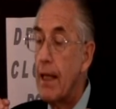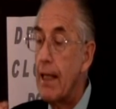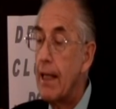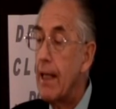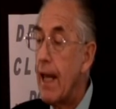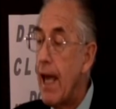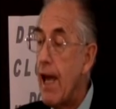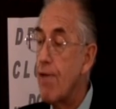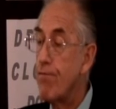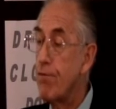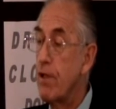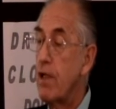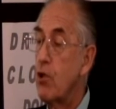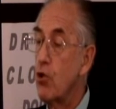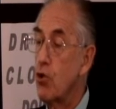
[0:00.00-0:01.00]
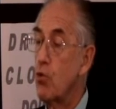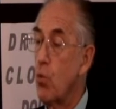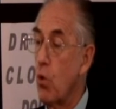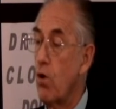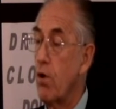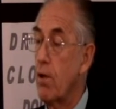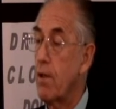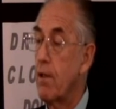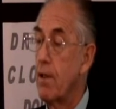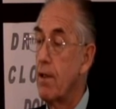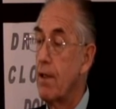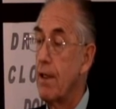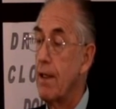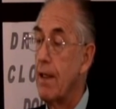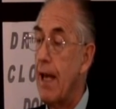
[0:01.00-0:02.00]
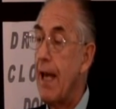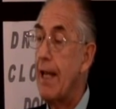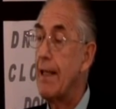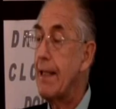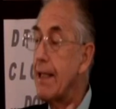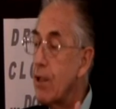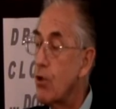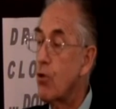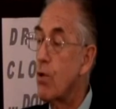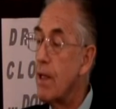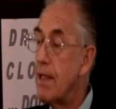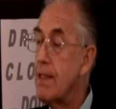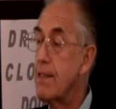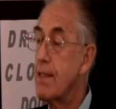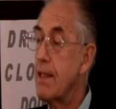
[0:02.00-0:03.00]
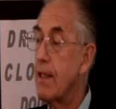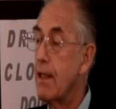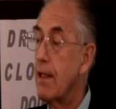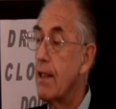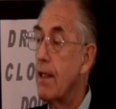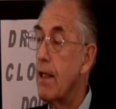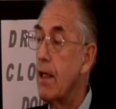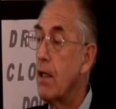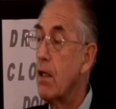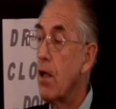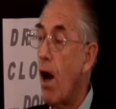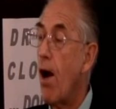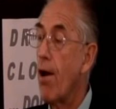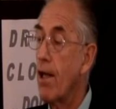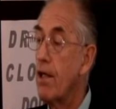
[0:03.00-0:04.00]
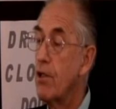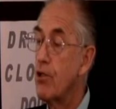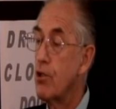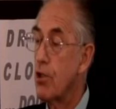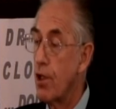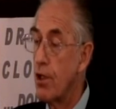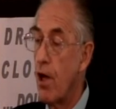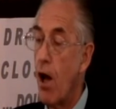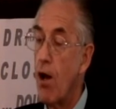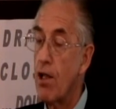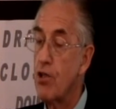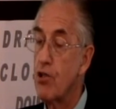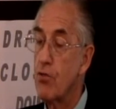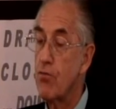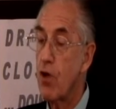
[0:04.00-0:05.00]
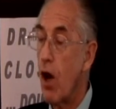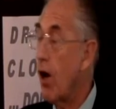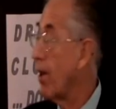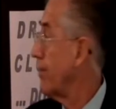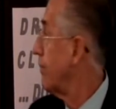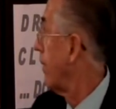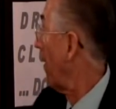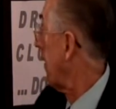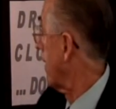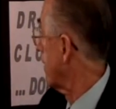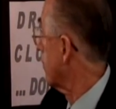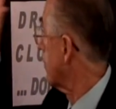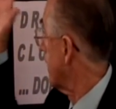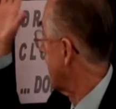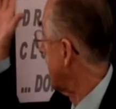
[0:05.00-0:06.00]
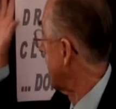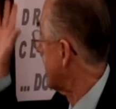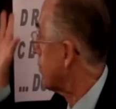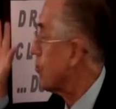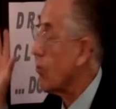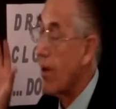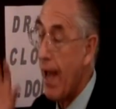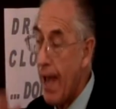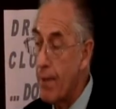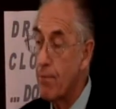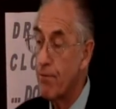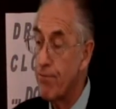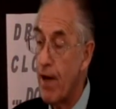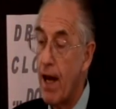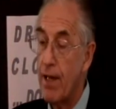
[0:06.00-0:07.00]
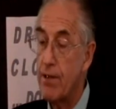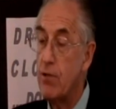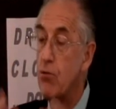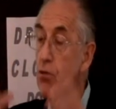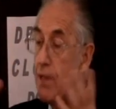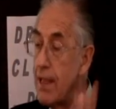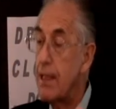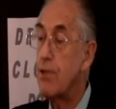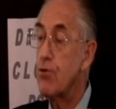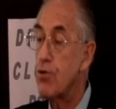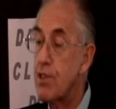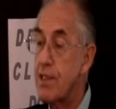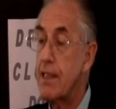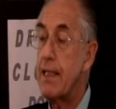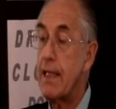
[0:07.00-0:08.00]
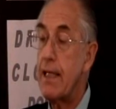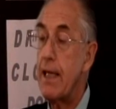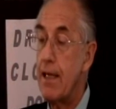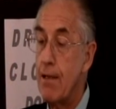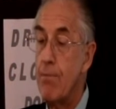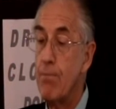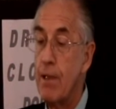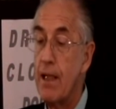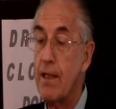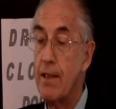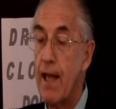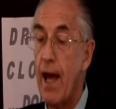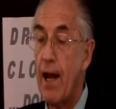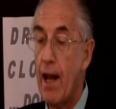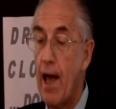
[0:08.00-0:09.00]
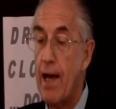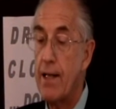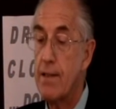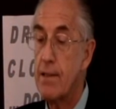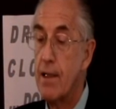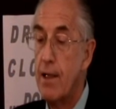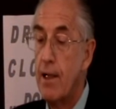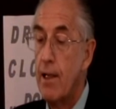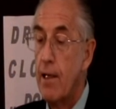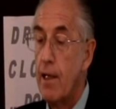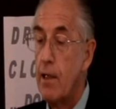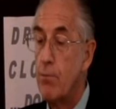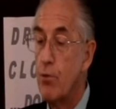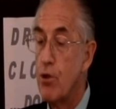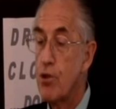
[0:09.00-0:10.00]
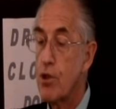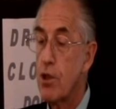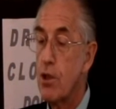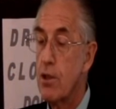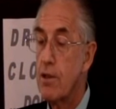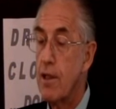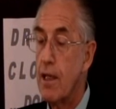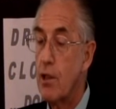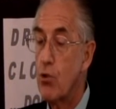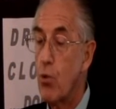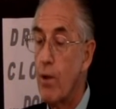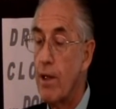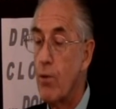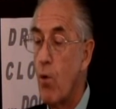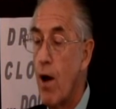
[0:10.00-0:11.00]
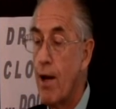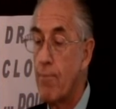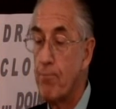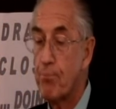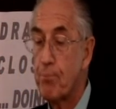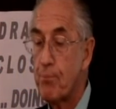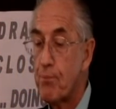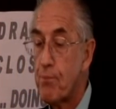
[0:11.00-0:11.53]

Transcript: in every good work, and increasing in knowledge, the knowledge of God, knowledge that He is your Abba Father. You need to see Him in that light. Hebrews 13, 21.